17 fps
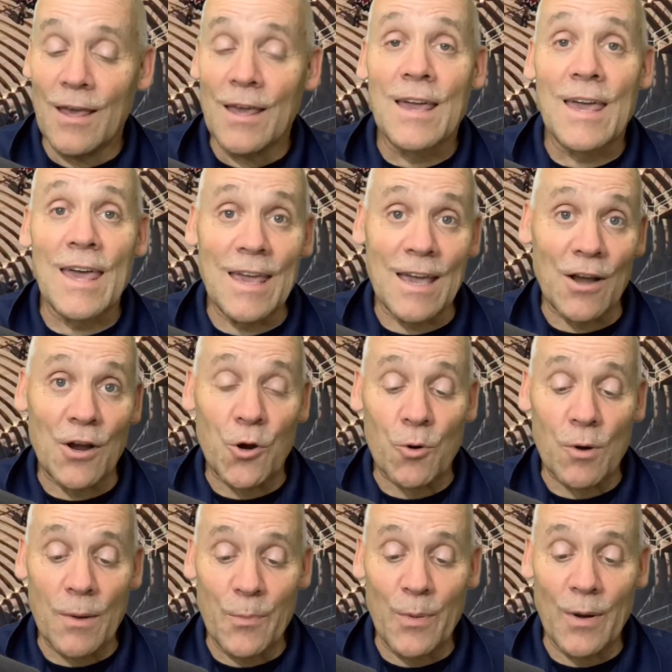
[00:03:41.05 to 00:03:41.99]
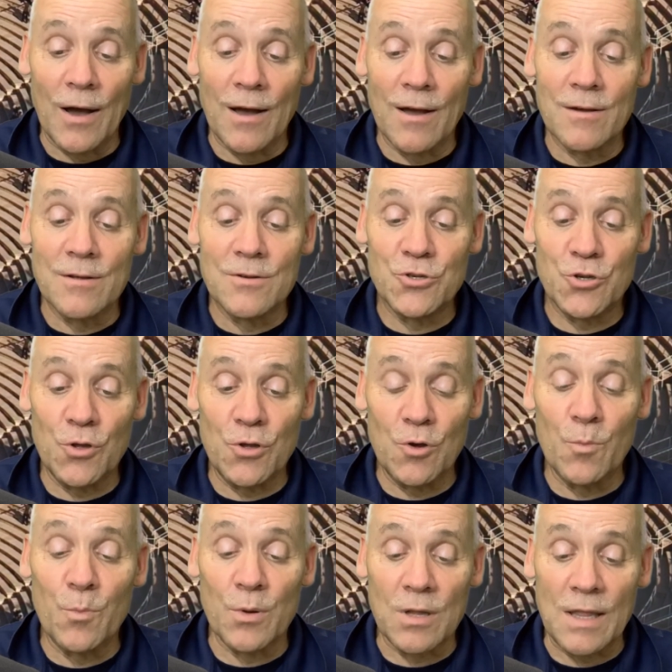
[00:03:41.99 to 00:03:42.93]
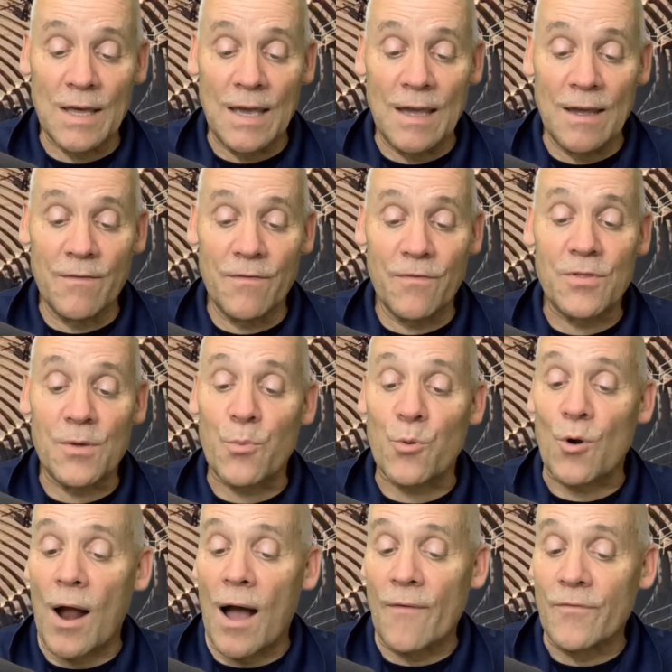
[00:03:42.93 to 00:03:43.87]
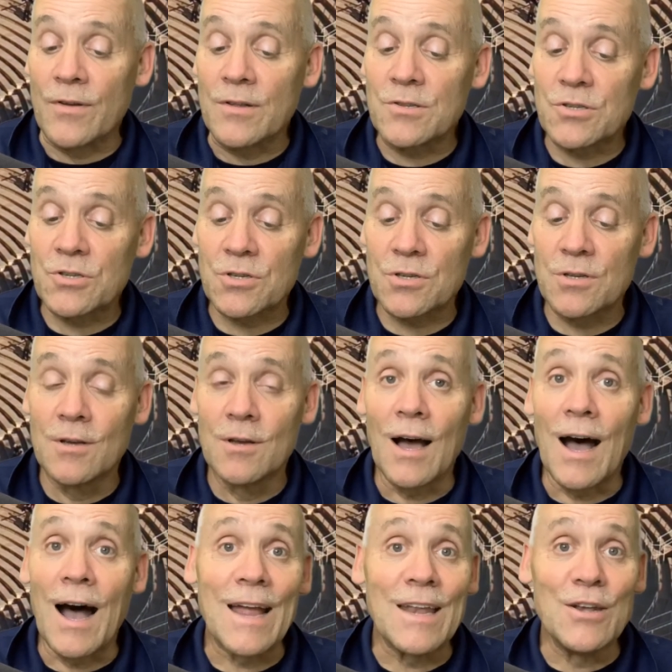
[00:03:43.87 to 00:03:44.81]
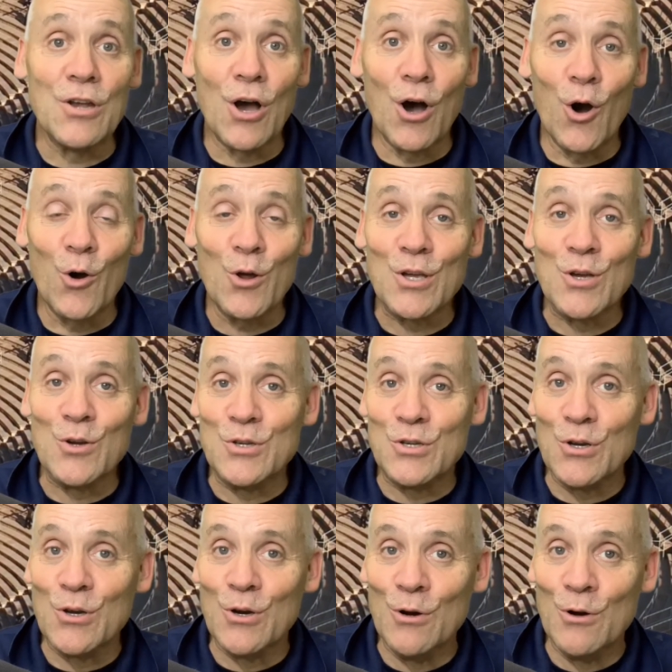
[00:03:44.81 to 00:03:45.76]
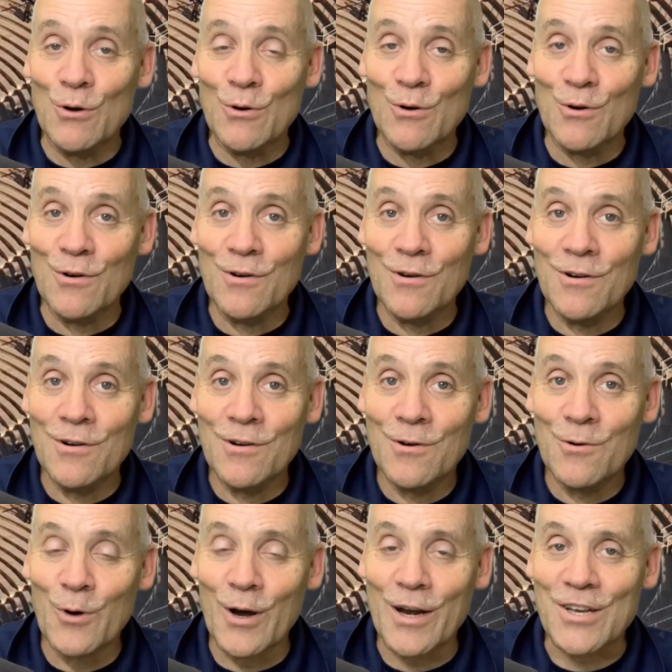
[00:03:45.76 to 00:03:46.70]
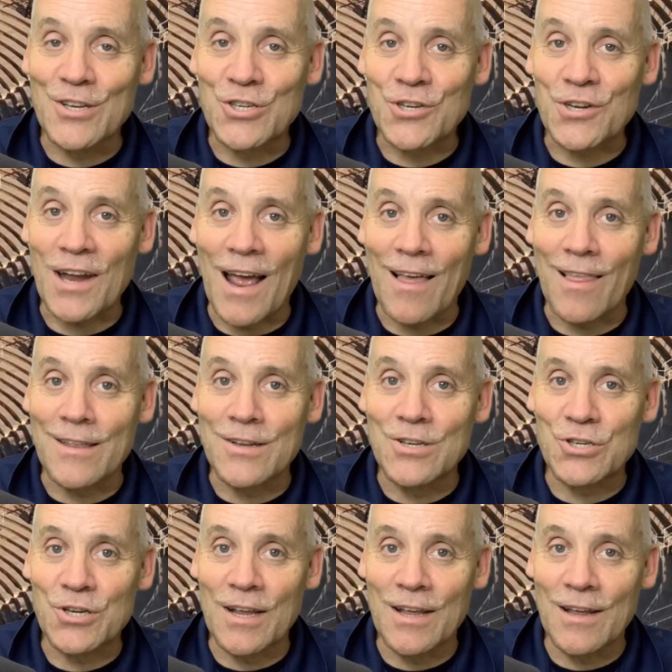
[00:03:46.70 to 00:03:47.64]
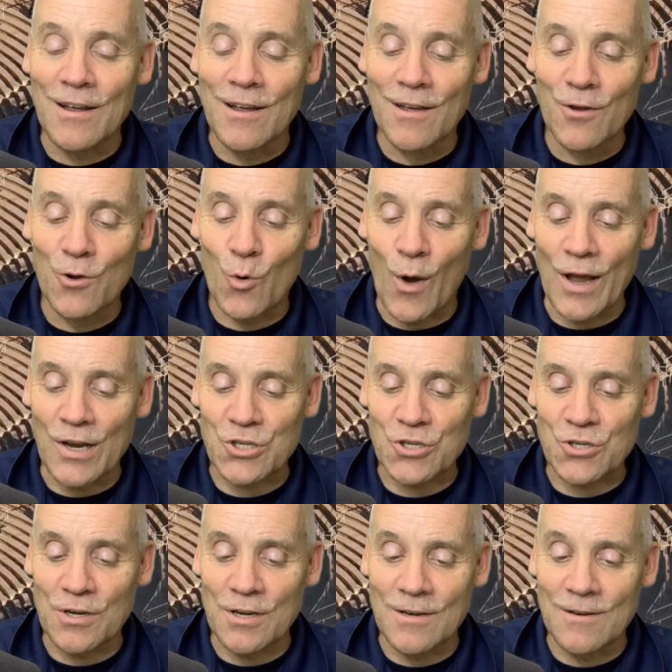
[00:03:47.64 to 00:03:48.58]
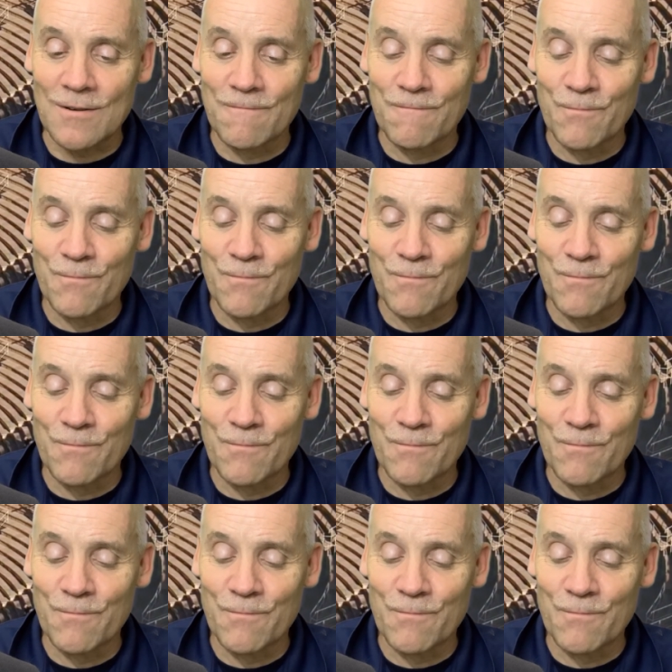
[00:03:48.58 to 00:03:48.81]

King Agrippa, do you believe the prophets? I know you do." What a challenging question.